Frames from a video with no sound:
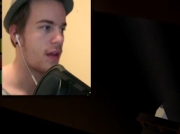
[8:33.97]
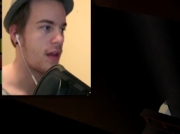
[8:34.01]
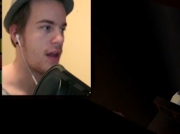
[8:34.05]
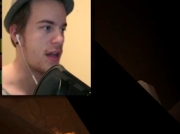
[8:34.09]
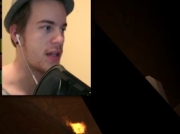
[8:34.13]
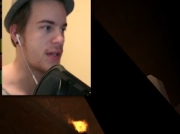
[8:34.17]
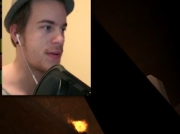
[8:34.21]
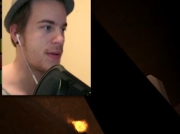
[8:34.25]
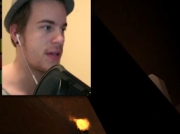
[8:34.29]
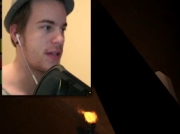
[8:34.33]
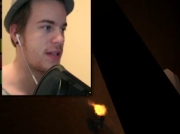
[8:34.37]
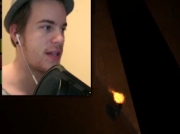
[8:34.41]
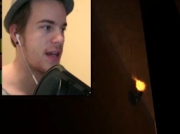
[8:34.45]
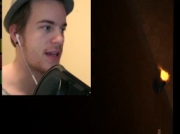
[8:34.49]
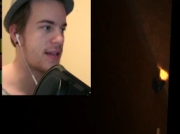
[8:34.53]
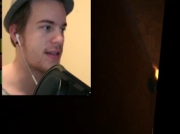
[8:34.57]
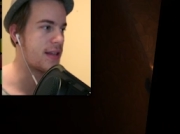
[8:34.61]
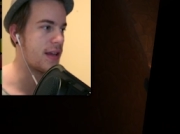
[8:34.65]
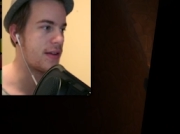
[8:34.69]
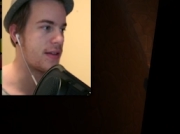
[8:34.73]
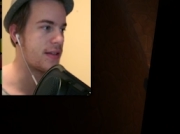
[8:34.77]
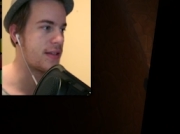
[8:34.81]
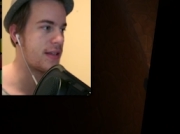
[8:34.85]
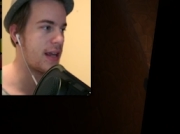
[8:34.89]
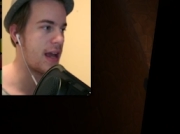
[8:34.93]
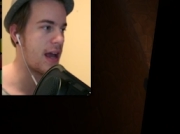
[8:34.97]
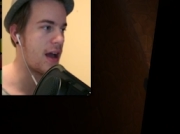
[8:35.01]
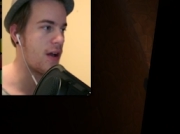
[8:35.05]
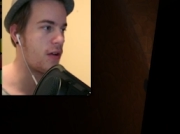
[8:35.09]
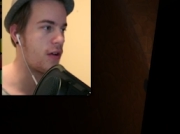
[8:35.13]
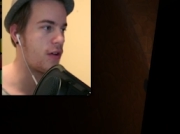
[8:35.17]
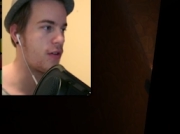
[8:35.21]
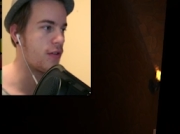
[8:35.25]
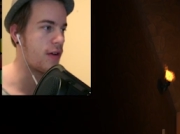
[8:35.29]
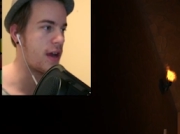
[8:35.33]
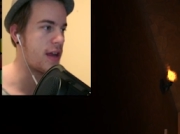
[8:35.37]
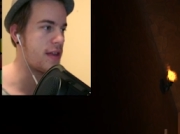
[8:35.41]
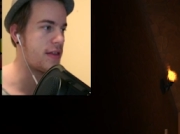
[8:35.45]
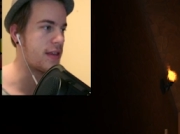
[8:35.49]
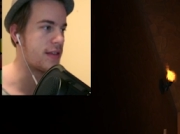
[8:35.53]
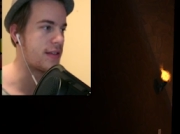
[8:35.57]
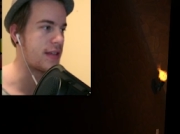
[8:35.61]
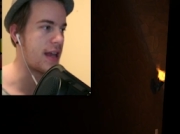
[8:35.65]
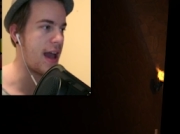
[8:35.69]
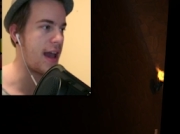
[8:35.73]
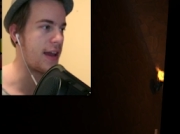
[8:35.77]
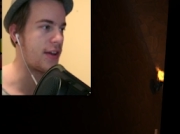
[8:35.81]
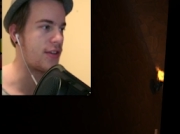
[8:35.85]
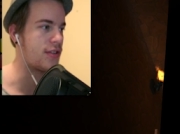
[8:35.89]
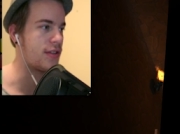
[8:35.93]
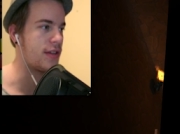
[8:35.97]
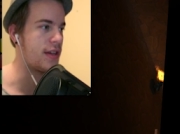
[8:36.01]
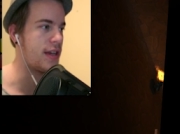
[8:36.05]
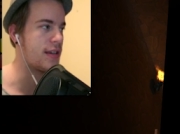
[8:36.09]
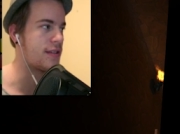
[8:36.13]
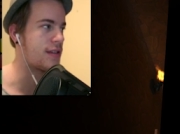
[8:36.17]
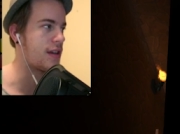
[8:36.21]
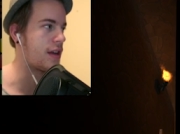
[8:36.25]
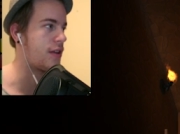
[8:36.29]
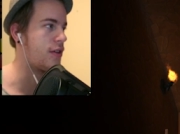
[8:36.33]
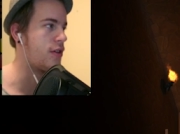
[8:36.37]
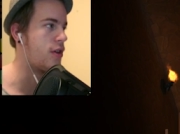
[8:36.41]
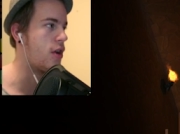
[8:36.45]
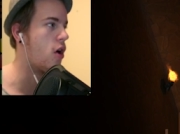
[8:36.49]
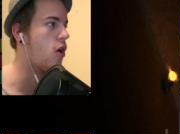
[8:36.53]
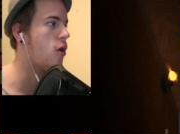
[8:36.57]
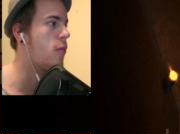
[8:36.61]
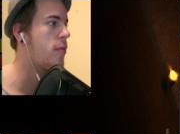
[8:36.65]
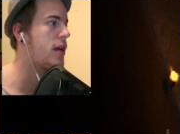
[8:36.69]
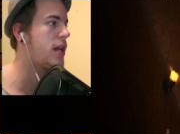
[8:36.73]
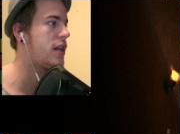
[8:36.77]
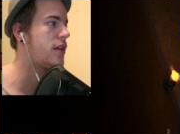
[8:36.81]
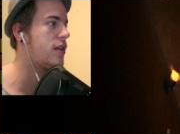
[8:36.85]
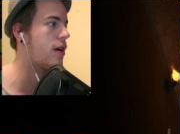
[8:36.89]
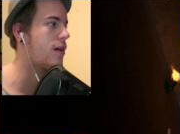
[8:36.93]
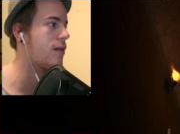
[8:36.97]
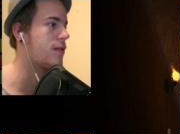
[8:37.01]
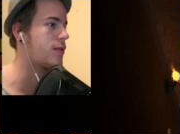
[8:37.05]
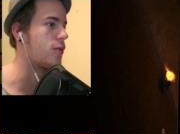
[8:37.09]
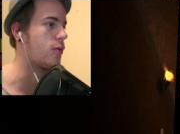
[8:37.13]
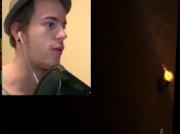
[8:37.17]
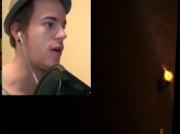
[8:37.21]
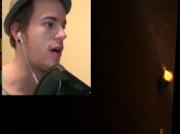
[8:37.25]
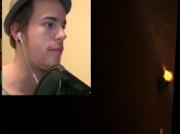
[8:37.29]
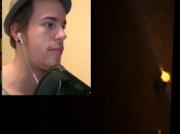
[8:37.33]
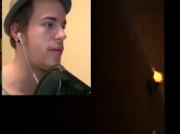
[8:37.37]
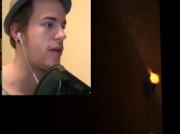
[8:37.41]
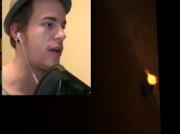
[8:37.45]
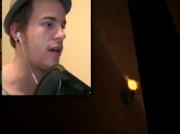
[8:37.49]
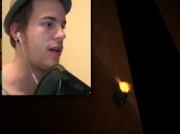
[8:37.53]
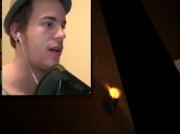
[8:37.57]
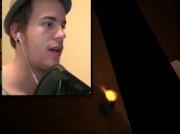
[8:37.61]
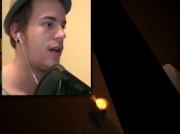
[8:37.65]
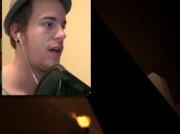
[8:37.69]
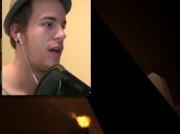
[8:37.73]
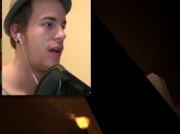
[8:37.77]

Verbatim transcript: I just want to test out to see how great this actually is. Like, nobody knows we're up here.